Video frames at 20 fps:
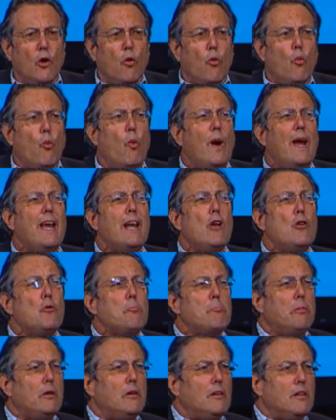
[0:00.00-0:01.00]
We
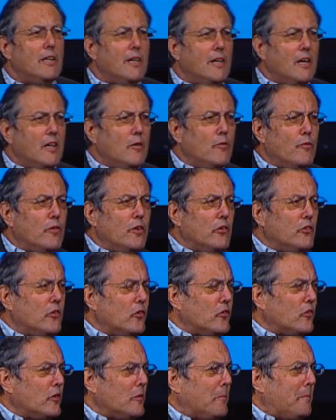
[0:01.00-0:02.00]
don't believe this
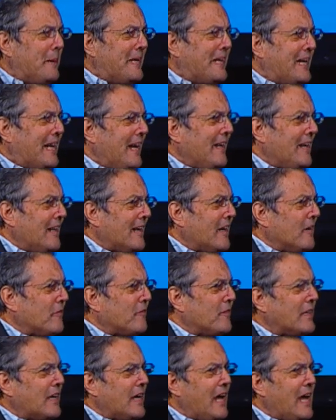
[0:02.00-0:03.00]
is the beginning of
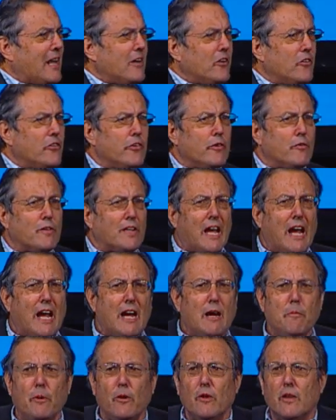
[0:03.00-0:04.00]
the end of
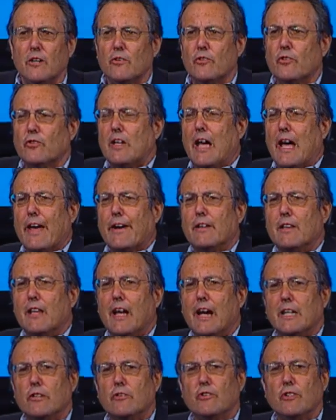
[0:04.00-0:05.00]
cable and
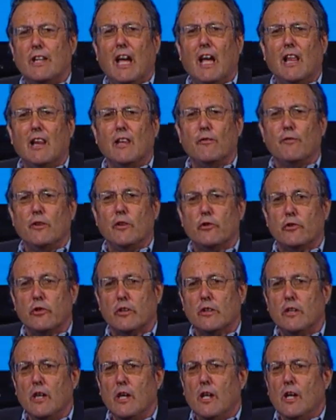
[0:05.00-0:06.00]
satellite television.